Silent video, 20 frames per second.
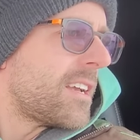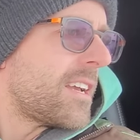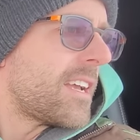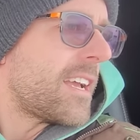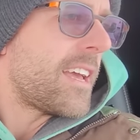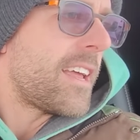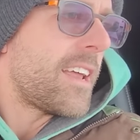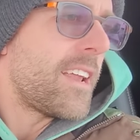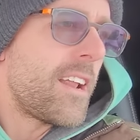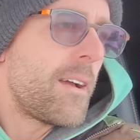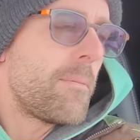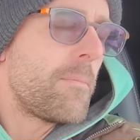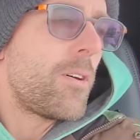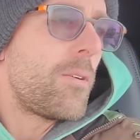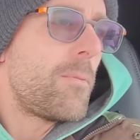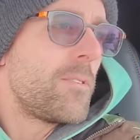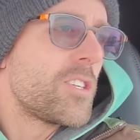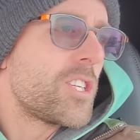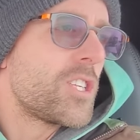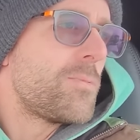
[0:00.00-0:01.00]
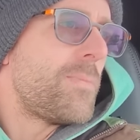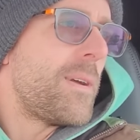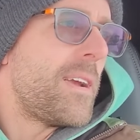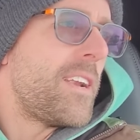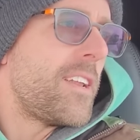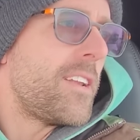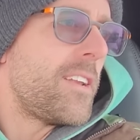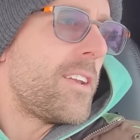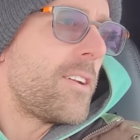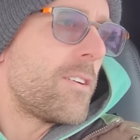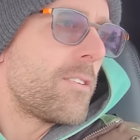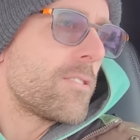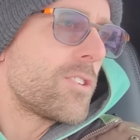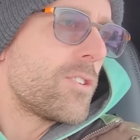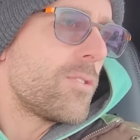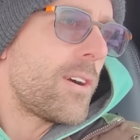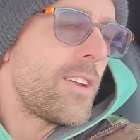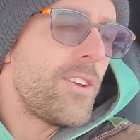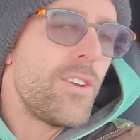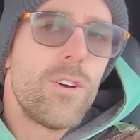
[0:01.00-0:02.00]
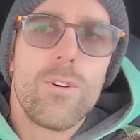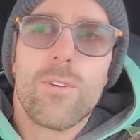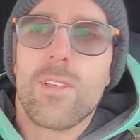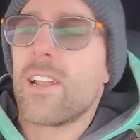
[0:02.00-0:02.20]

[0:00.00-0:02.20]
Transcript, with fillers: And I'm almost spinning here, so I know